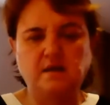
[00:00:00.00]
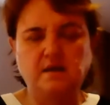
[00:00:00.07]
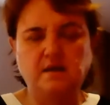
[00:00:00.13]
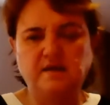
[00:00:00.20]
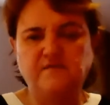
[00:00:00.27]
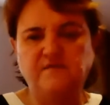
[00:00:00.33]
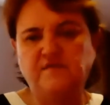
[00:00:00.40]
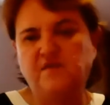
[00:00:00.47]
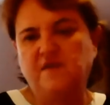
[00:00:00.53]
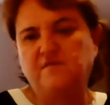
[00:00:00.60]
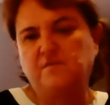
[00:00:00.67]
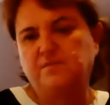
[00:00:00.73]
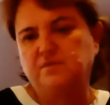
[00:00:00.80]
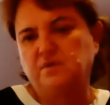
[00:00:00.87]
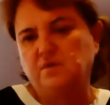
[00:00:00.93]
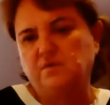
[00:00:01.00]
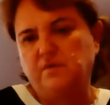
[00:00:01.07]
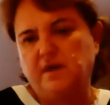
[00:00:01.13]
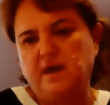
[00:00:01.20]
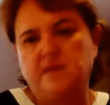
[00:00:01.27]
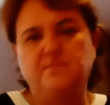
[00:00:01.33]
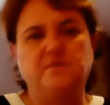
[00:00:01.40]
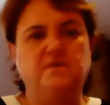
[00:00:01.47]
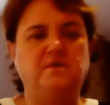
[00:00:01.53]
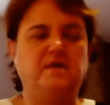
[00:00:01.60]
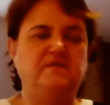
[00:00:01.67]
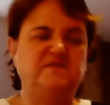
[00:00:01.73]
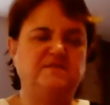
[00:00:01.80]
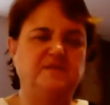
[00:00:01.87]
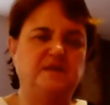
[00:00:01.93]
if you have a program or you
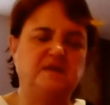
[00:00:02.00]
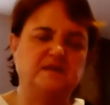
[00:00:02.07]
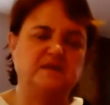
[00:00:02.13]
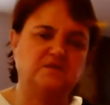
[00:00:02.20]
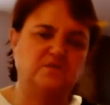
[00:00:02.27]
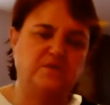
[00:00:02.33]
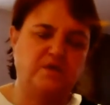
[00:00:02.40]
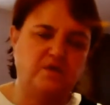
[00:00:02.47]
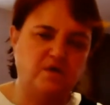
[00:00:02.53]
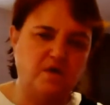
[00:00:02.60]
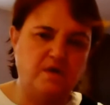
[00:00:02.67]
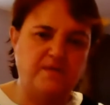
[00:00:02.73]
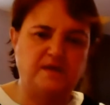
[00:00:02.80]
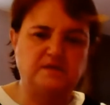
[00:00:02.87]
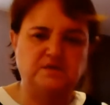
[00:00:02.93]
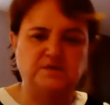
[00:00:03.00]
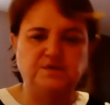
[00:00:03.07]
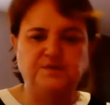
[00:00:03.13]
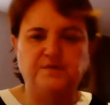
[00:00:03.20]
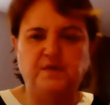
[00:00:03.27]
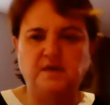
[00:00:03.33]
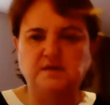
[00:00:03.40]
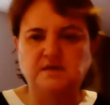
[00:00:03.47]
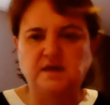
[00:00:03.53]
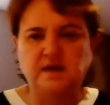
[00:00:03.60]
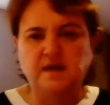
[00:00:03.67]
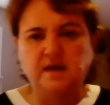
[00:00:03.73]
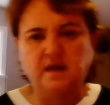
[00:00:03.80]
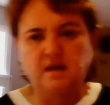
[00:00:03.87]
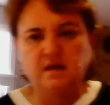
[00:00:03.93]
have something that's going on that's new and
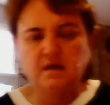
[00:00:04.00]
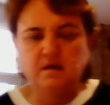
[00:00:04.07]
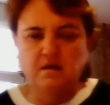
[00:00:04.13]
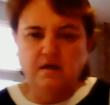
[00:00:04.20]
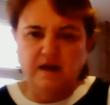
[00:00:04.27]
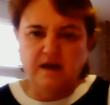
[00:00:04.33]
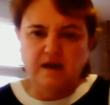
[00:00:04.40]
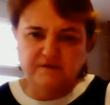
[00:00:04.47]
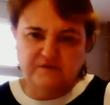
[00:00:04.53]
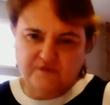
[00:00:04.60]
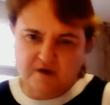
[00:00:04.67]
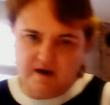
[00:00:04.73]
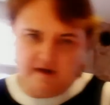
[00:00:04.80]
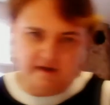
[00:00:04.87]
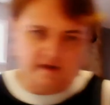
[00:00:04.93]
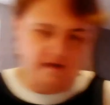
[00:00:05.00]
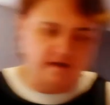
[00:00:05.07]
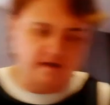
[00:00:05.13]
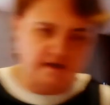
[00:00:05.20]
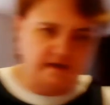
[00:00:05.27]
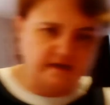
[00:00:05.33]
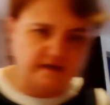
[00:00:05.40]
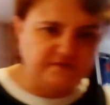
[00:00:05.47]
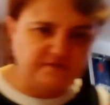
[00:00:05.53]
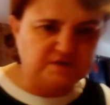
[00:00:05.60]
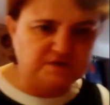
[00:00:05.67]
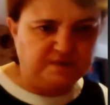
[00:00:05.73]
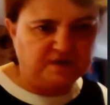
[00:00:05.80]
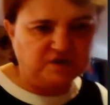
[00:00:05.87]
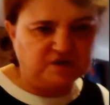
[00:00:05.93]
exciting, every Friday I give a
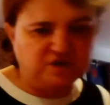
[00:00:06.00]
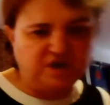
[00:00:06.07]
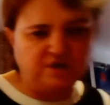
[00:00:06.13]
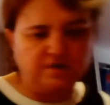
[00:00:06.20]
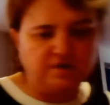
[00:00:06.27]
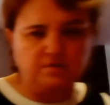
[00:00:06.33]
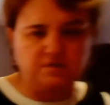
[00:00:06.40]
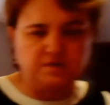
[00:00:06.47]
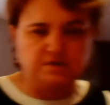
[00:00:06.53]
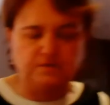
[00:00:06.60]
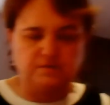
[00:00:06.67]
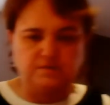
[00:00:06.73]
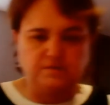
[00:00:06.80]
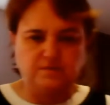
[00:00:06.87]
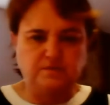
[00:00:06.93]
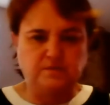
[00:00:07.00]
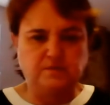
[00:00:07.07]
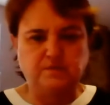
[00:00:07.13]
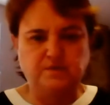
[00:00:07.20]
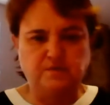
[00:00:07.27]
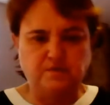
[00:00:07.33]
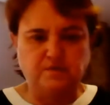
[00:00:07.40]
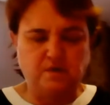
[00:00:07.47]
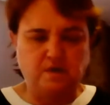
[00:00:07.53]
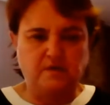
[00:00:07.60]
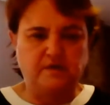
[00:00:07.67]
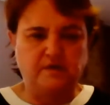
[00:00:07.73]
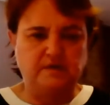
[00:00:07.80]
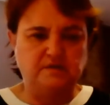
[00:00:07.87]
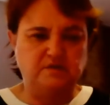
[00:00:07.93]
big shout out to who you
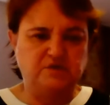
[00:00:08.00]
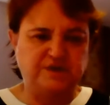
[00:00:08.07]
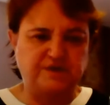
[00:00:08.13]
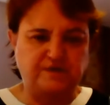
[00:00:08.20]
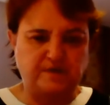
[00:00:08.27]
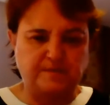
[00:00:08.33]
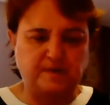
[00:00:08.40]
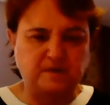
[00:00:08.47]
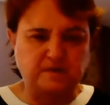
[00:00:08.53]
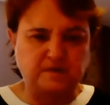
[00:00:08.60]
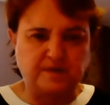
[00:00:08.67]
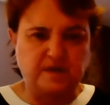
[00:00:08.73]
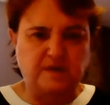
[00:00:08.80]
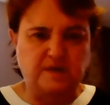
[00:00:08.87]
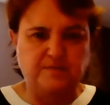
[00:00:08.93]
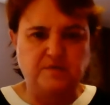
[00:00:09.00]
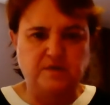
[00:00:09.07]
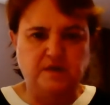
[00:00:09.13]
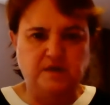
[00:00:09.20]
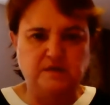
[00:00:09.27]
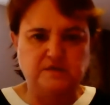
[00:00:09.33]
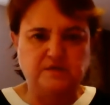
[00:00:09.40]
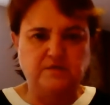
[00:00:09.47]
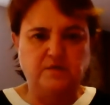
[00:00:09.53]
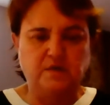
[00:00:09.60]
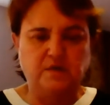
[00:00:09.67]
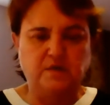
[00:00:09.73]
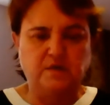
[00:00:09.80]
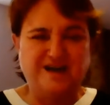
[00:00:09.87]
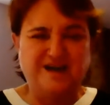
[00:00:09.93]
are and share it amongst my community. So
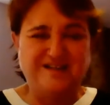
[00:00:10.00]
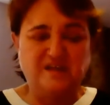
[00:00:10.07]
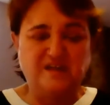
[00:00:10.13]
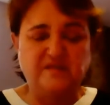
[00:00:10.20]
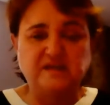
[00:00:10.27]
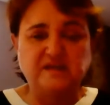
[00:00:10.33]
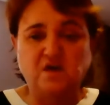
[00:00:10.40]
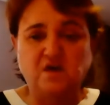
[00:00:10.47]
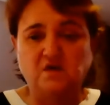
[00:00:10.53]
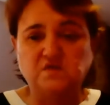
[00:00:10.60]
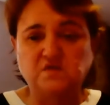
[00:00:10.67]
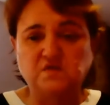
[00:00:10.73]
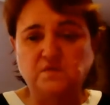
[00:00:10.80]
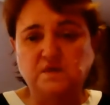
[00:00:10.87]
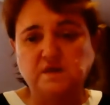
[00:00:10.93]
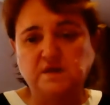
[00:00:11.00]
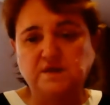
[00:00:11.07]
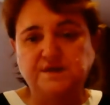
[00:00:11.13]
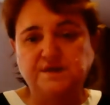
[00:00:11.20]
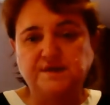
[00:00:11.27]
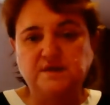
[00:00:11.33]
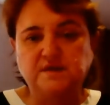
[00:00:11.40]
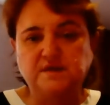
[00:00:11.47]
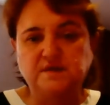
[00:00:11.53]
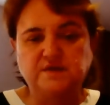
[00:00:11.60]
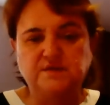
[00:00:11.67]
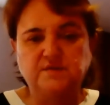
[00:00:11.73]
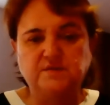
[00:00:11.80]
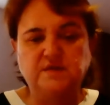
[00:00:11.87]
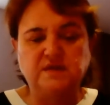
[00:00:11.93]
I think that's also really good
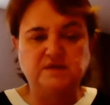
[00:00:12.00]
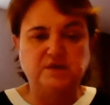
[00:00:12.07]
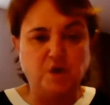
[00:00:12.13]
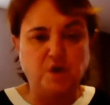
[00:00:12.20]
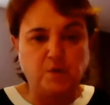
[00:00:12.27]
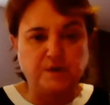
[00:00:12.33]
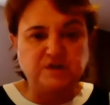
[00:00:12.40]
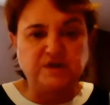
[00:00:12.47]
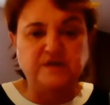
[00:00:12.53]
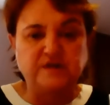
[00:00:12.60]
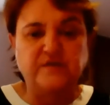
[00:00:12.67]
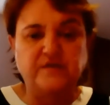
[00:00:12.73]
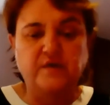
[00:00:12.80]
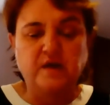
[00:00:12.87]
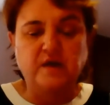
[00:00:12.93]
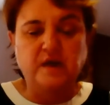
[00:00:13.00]
to get to know each other